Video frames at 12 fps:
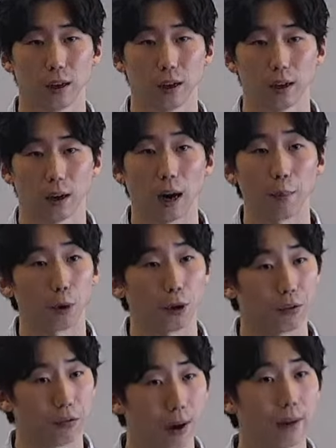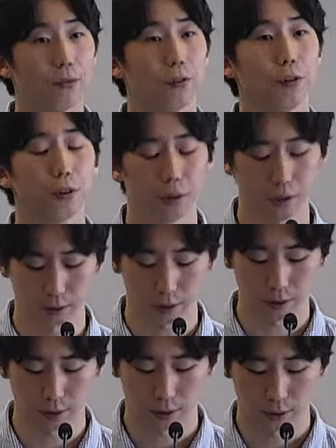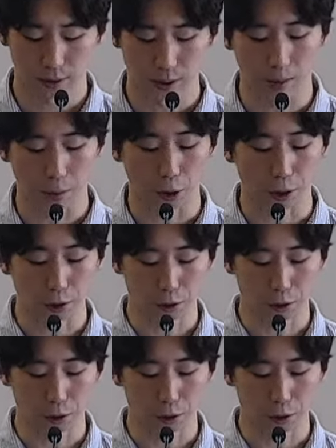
I'm going to fight for you. I'm going to